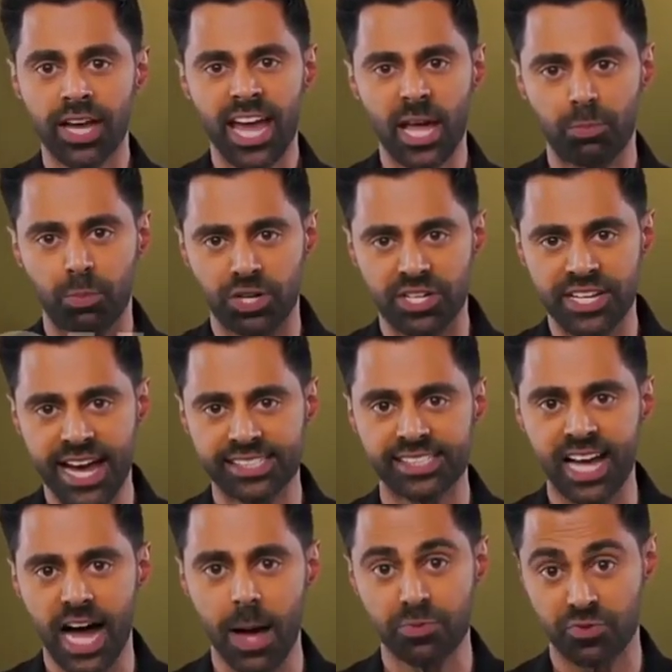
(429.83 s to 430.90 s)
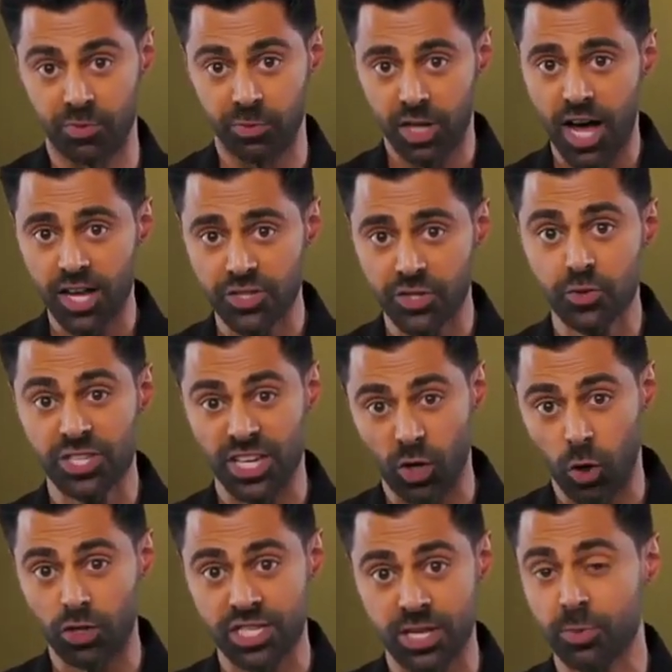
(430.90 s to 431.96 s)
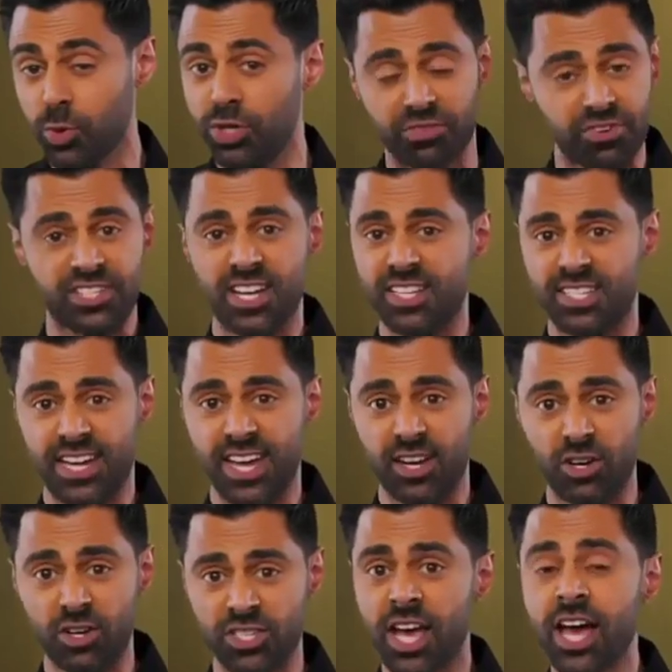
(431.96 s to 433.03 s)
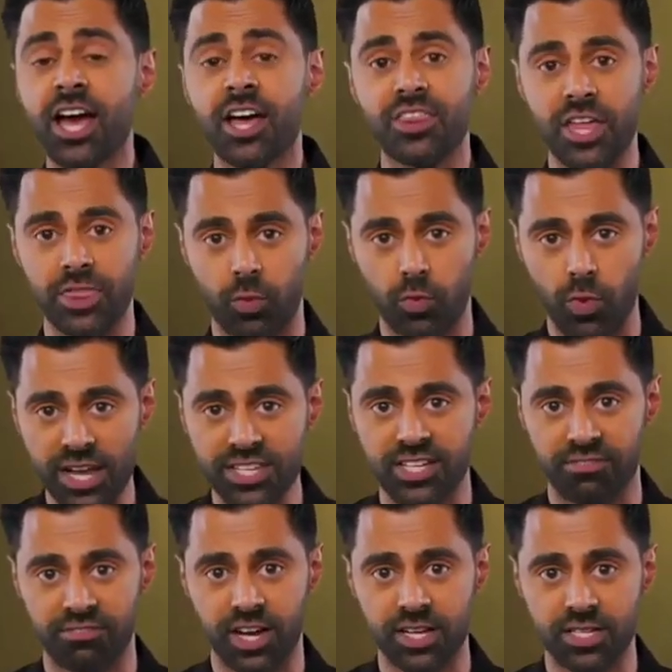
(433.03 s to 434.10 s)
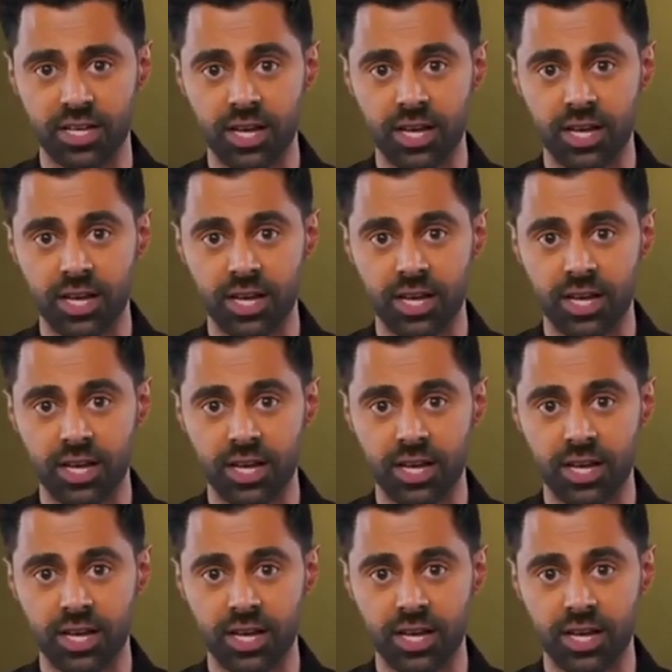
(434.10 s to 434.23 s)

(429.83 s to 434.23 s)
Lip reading: It protects cops from lawsuits and holds them to a different set of standards than the rest of us.